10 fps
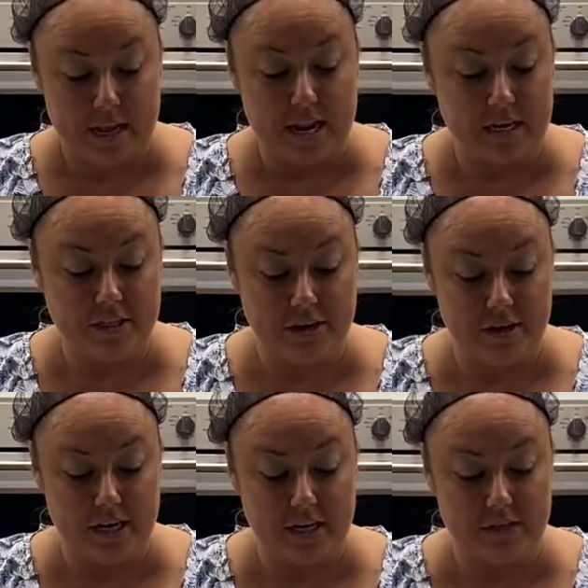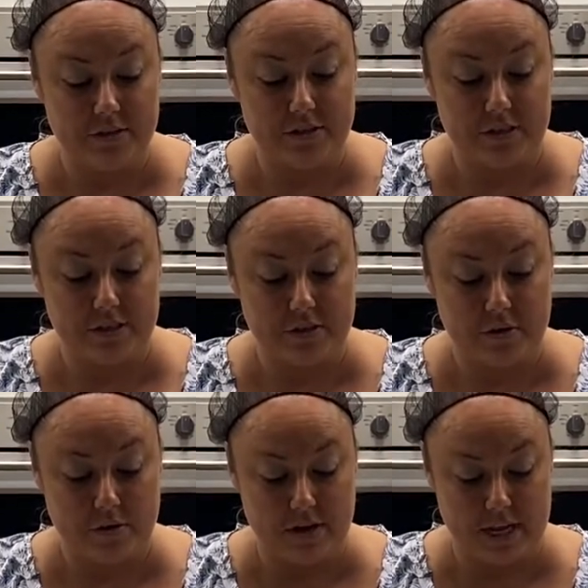Next thing you're gonna do is you're gonna
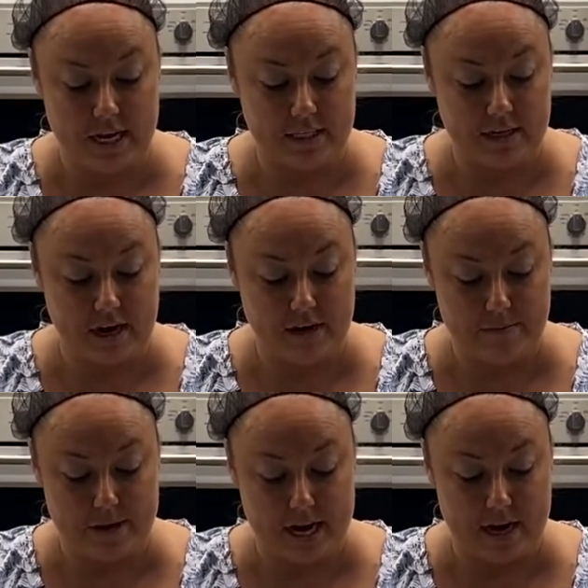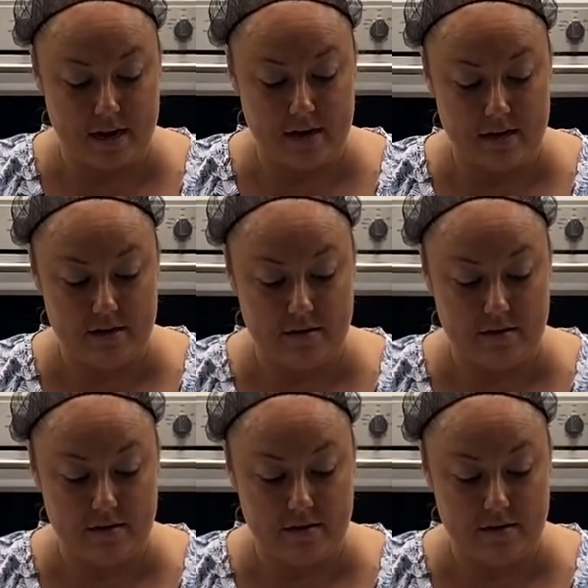score the inside of your banana.